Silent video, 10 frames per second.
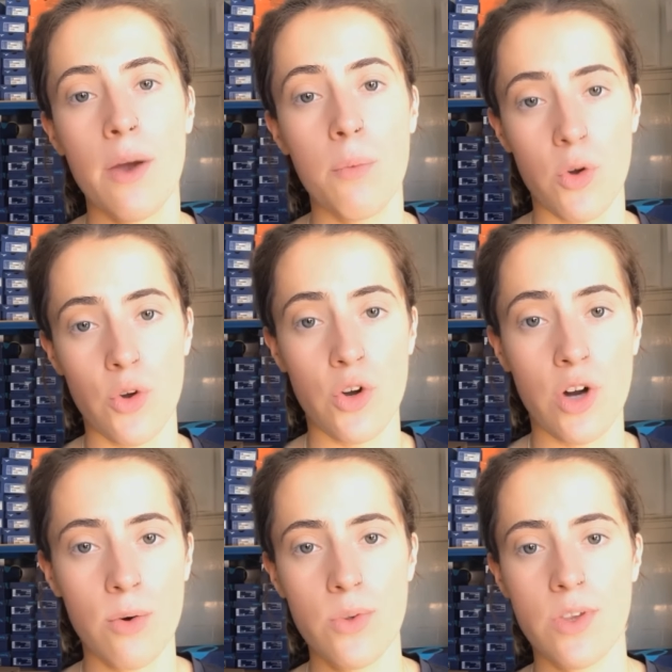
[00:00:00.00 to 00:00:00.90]
what your
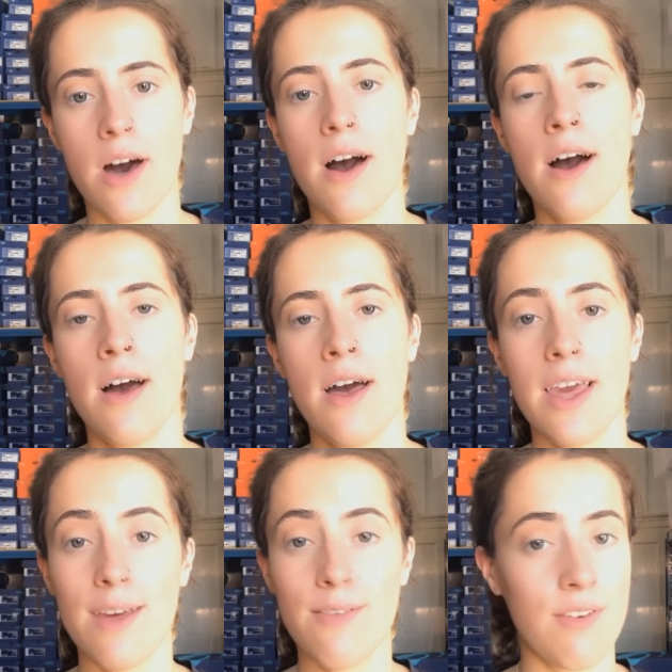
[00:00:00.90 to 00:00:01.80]
goals are,
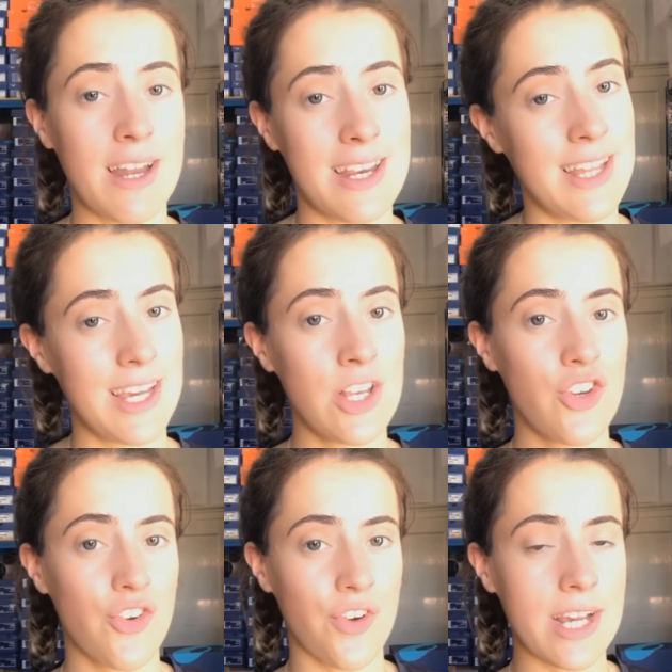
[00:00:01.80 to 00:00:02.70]
if you've had any
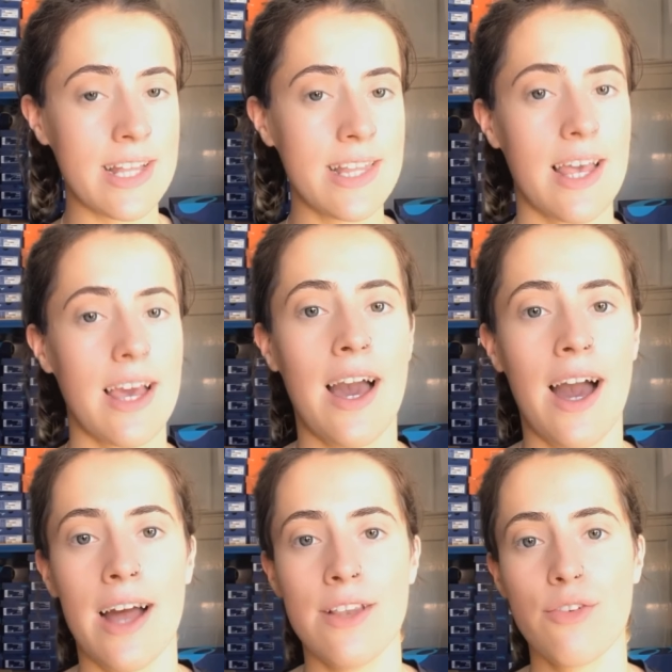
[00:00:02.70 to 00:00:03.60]
injuries,
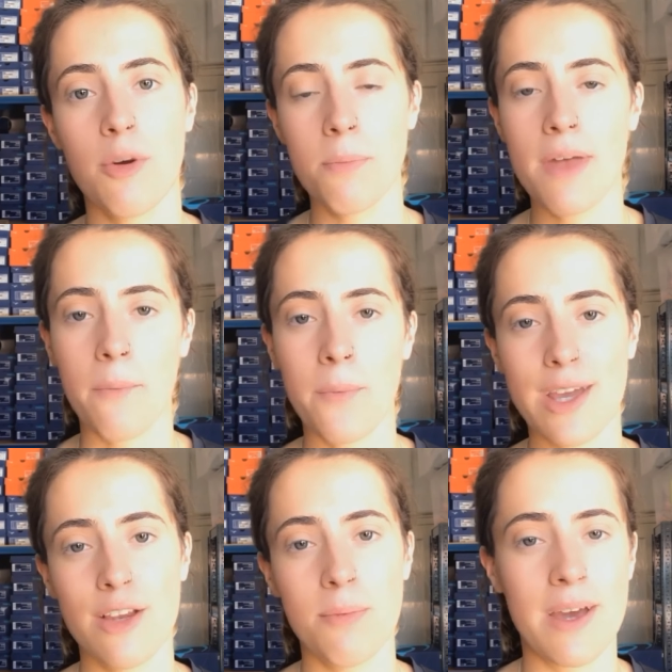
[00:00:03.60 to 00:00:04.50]
and from that we
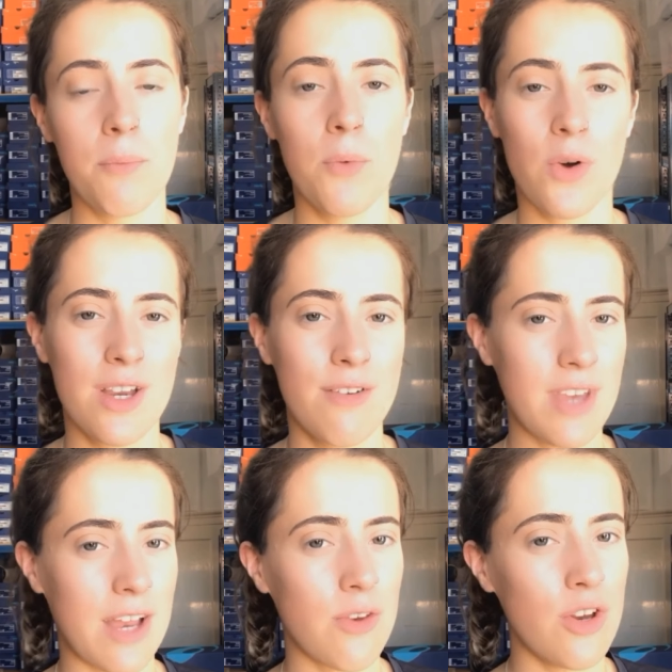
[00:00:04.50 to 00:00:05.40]
can obtain what kind of
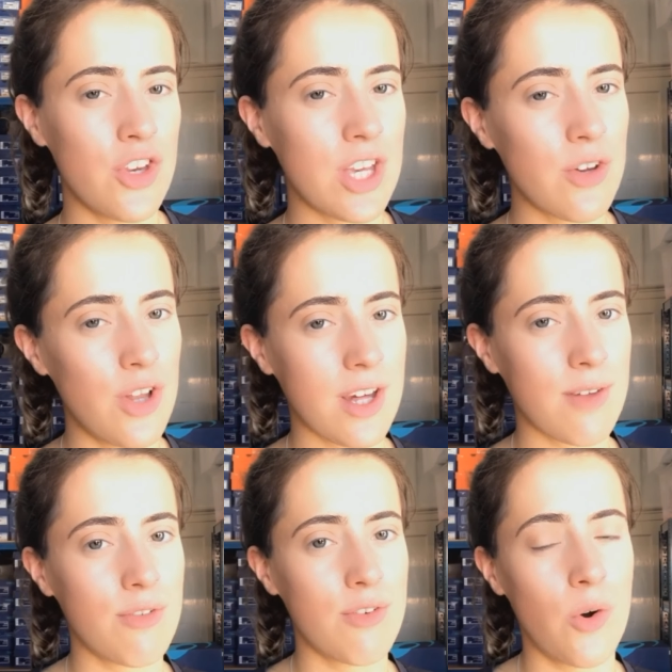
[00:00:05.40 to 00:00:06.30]
technology you're
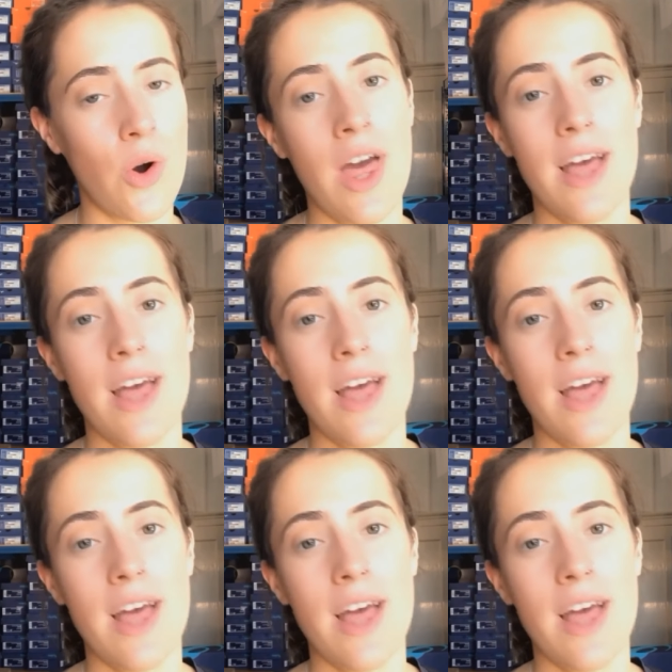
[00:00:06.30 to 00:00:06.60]
looking for,